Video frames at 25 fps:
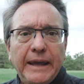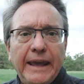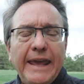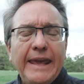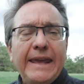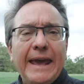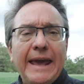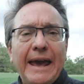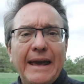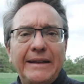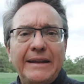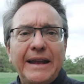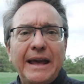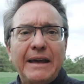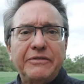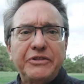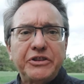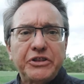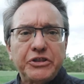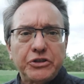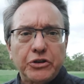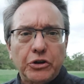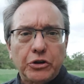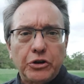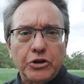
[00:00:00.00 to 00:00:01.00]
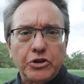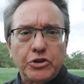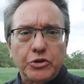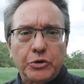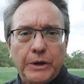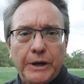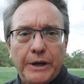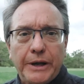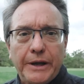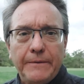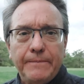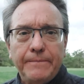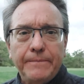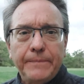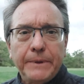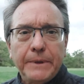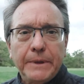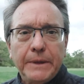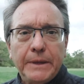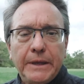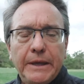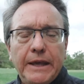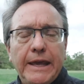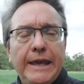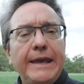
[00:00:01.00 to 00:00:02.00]
He had to have surgery.
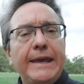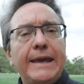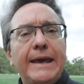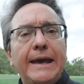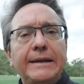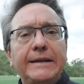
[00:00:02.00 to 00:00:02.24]
He